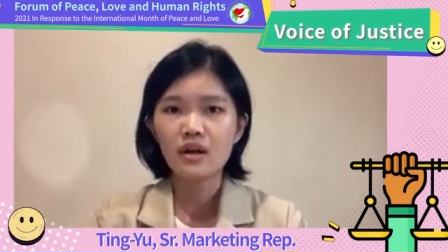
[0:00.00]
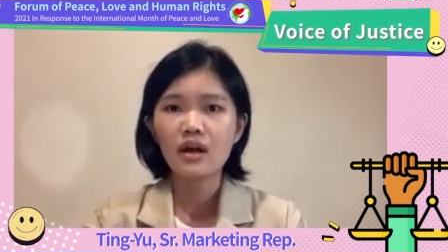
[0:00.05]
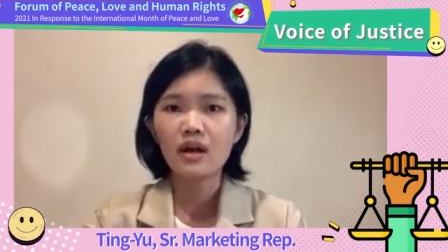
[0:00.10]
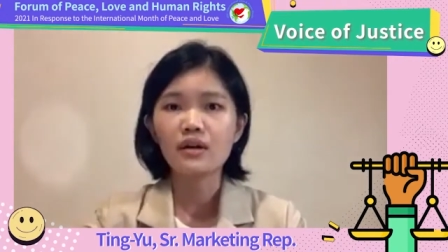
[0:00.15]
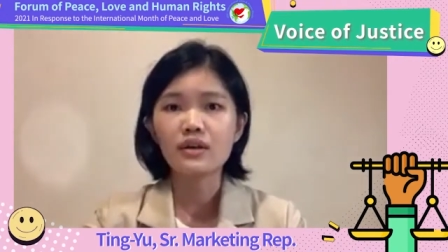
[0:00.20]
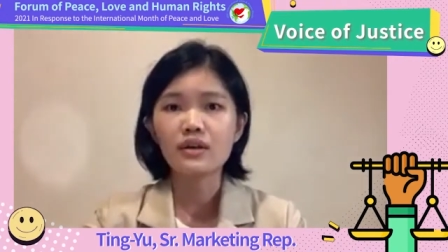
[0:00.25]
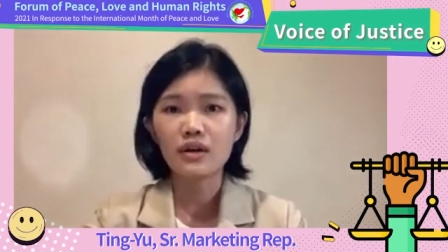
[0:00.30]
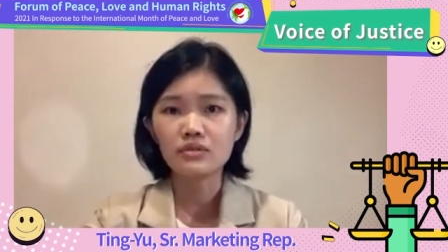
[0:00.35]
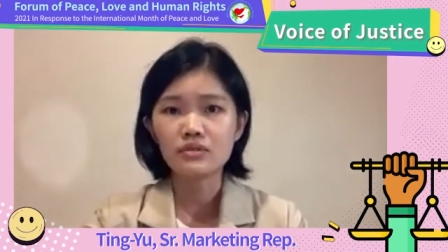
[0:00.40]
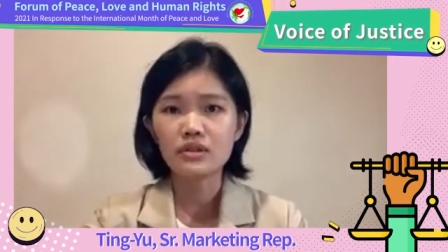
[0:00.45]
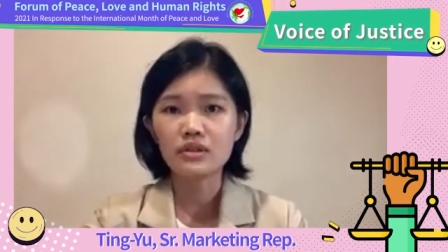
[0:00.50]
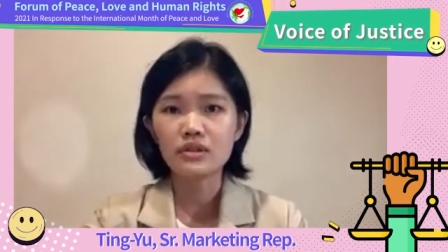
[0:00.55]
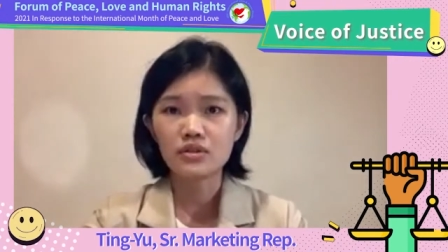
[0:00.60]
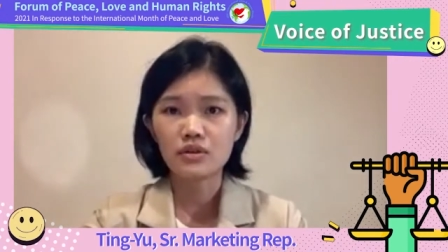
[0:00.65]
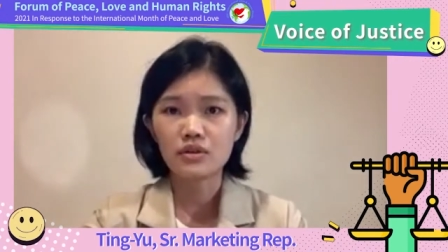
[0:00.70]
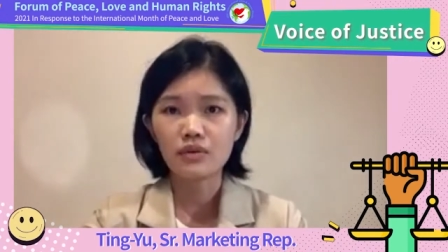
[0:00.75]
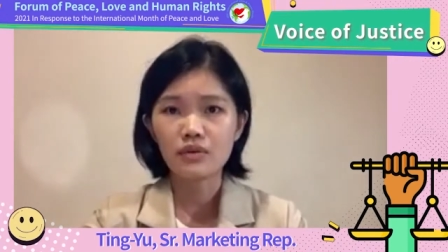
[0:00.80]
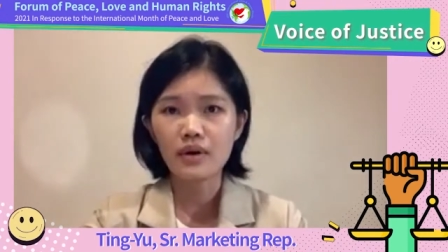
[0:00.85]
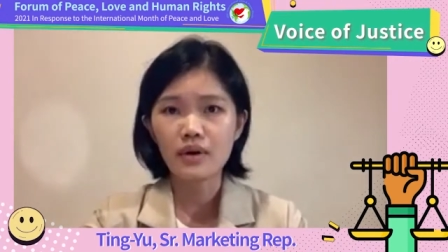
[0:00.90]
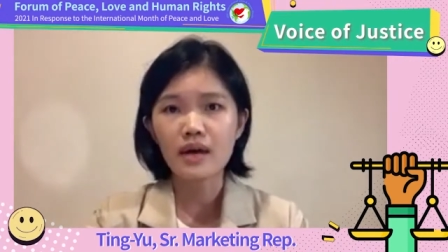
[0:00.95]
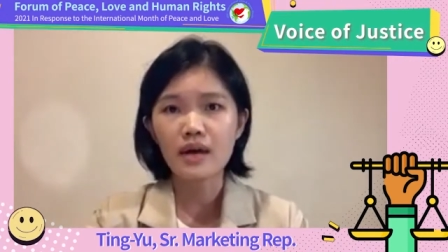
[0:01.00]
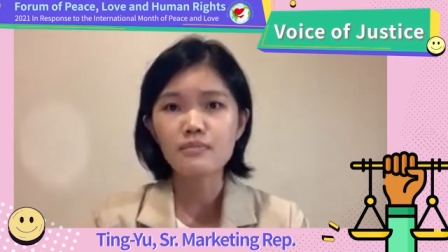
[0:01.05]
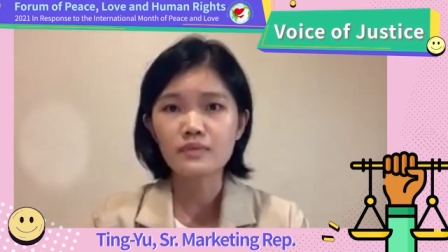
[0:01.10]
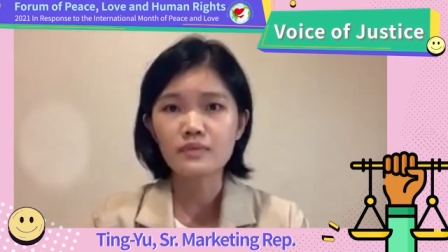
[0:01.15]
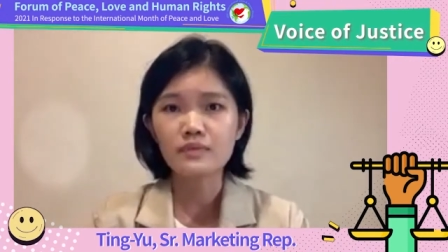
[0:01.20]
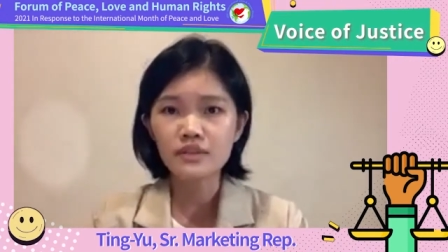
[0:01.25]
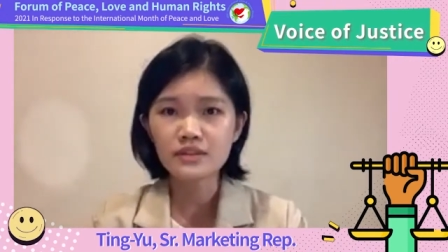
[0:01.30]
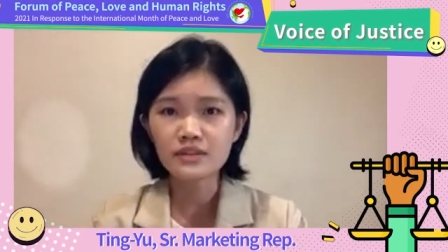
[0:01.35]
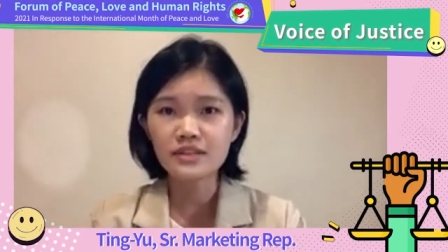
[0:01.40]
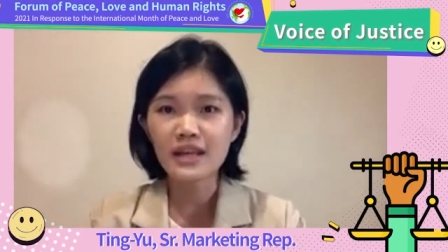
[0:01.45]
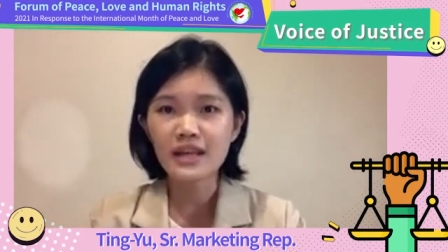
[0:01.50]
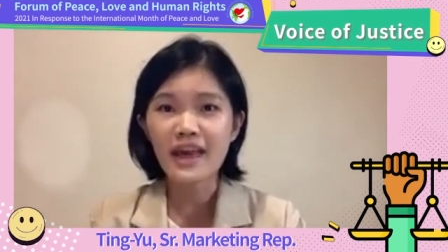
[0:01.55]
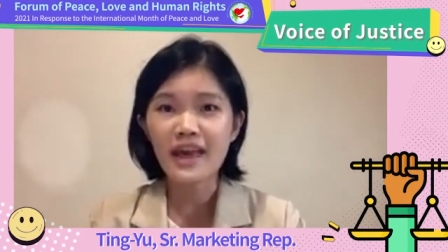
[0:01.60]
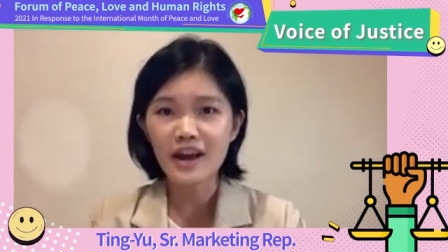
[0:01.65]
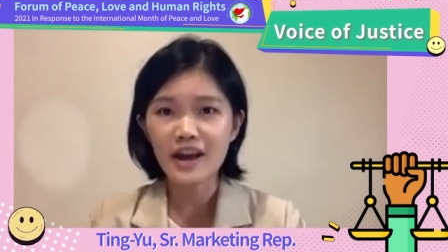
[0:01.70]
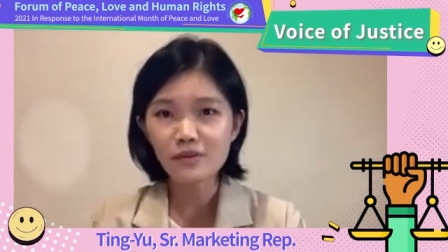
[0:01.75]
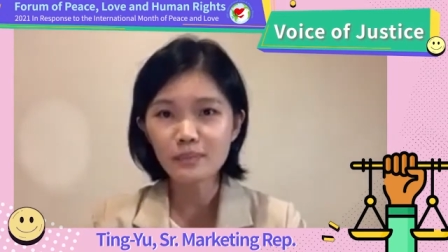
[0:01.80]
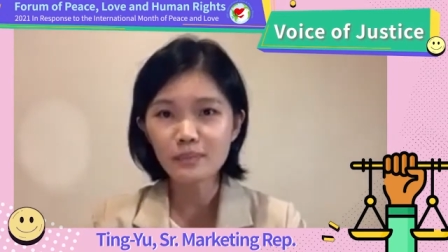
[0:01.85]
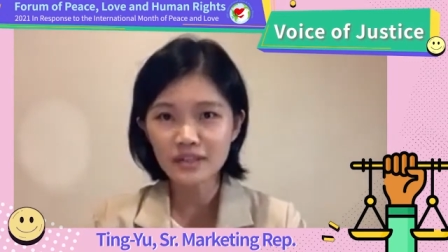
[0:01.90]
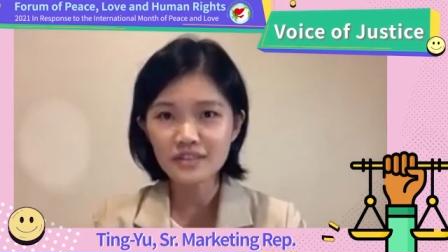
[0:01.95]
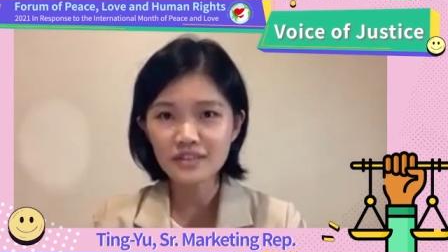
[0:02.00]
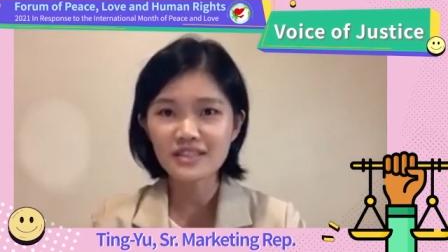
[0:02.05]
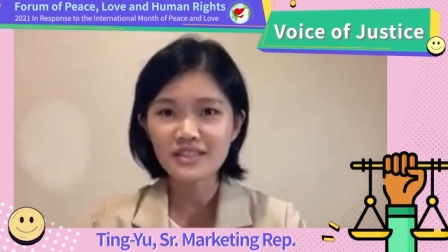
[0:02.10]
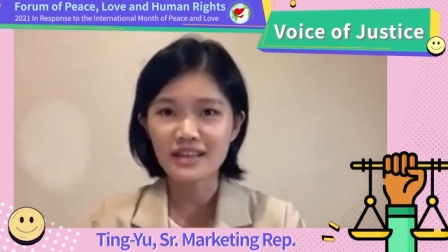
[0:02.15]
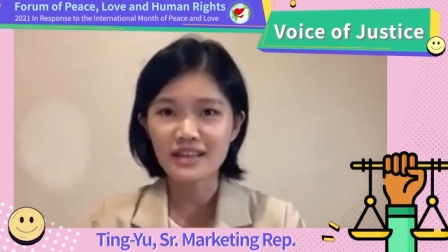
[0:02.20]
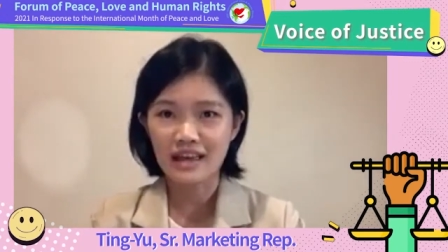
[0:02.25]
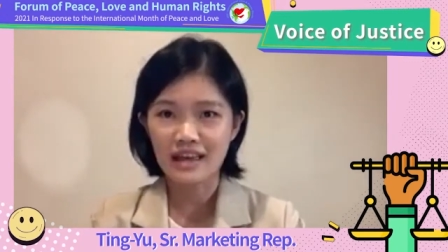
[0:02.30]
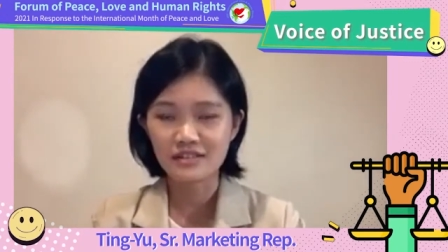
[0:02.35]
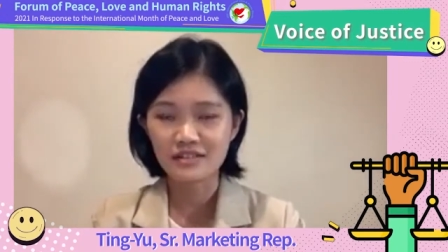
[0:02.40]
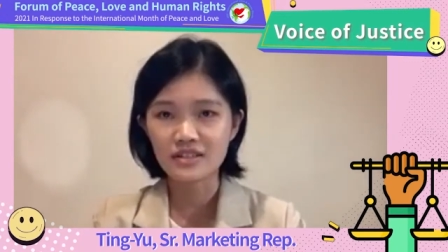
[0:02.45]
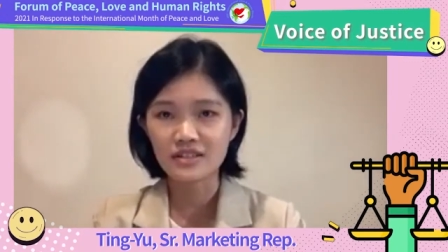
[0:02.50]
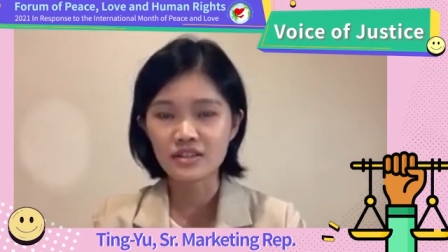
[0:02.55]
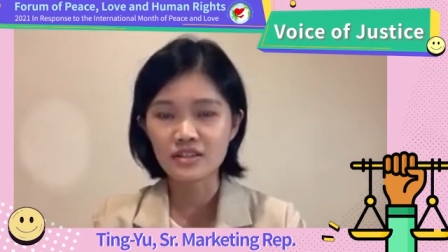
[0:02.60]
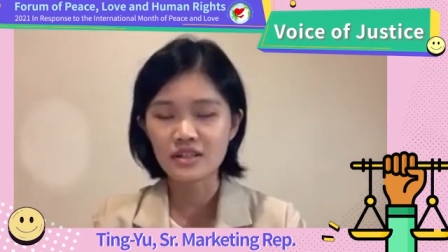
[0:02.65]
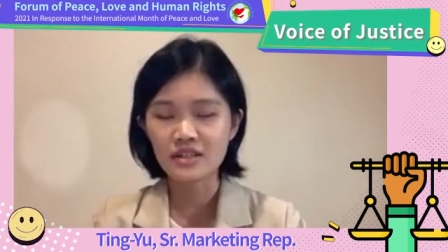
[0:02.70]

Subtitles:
According to Albert and